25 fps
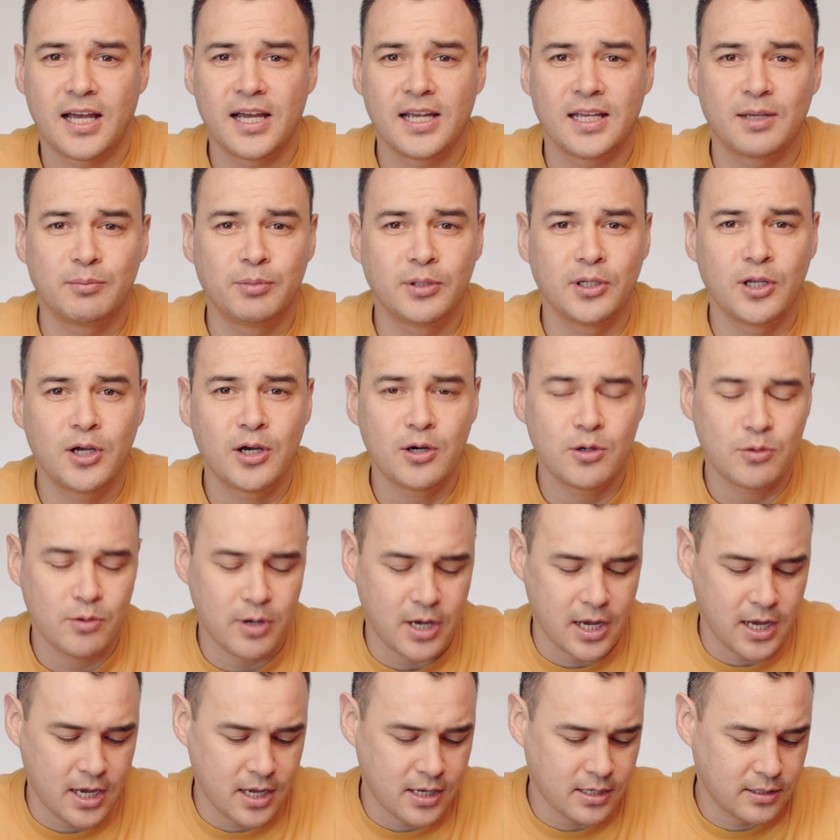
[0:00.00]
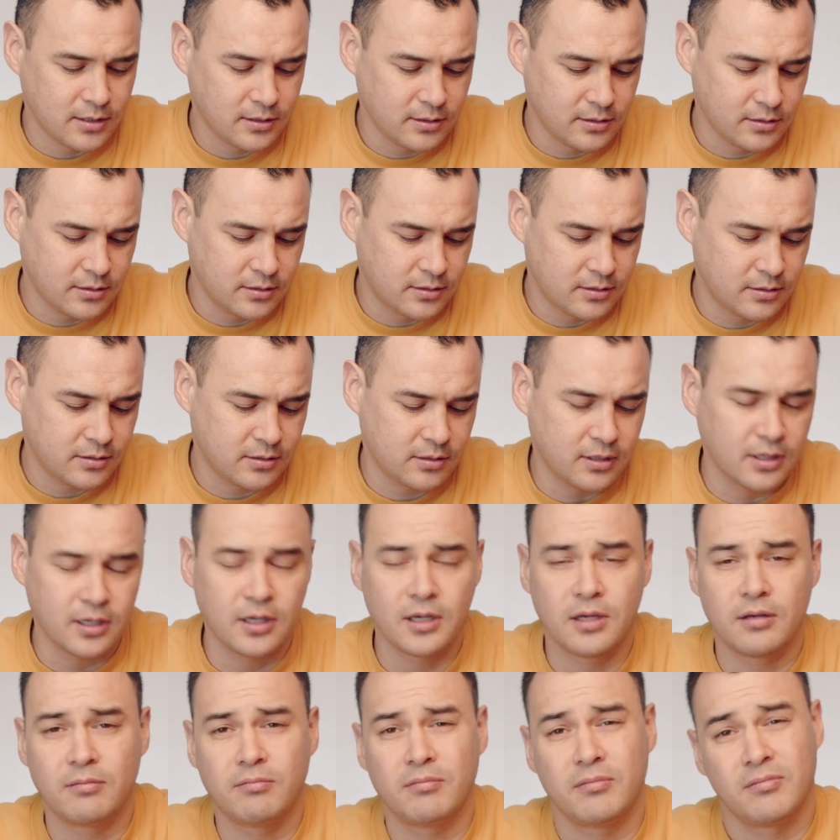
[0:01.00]
like below, and
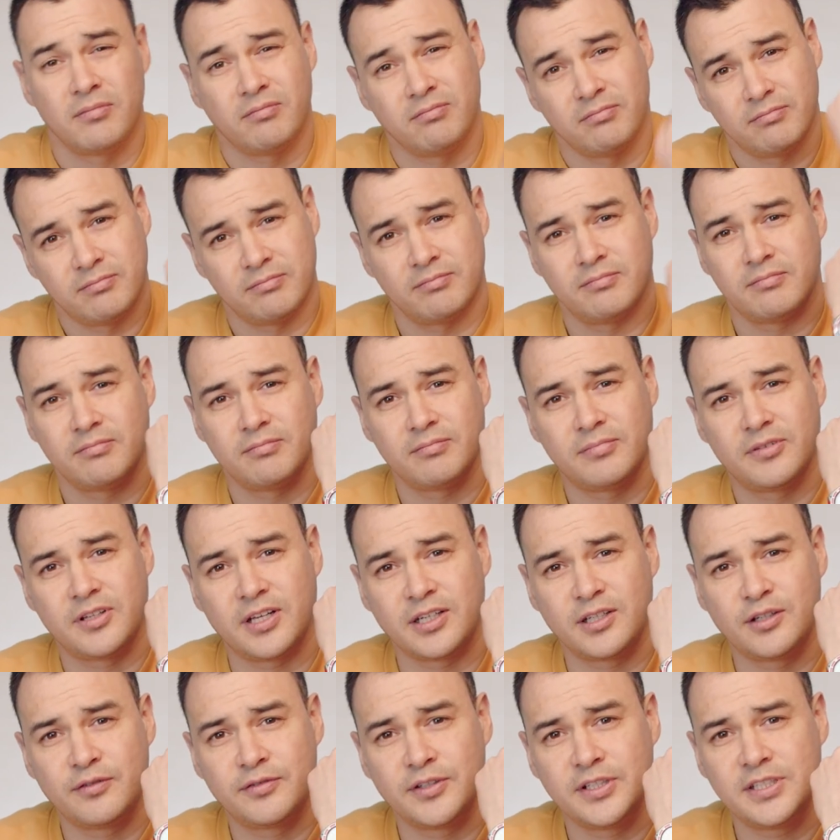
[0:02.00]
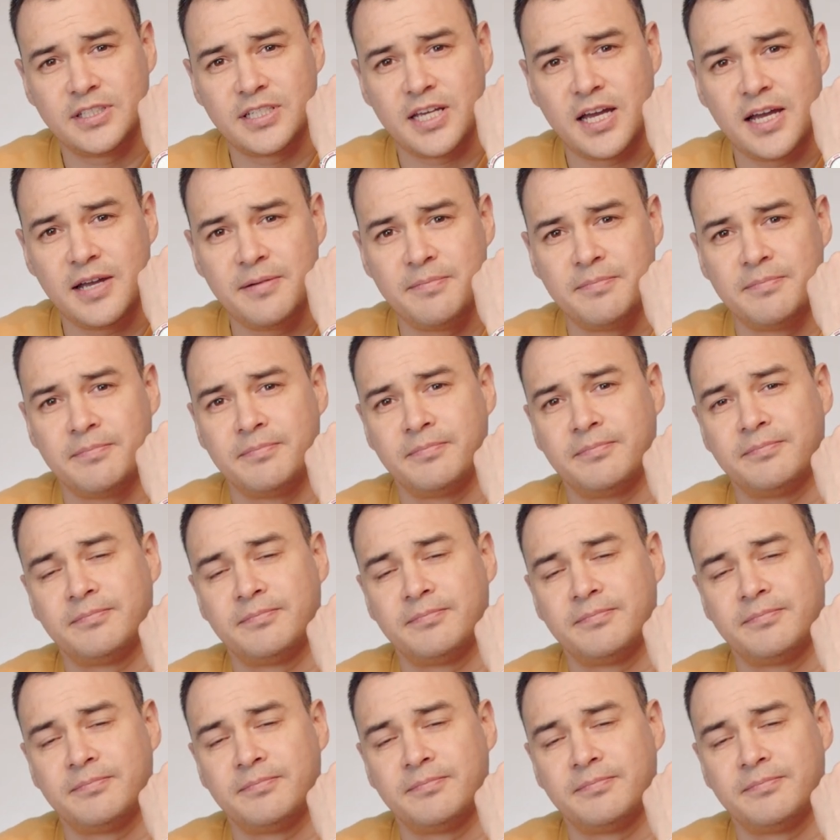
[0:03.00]
thank you for your time.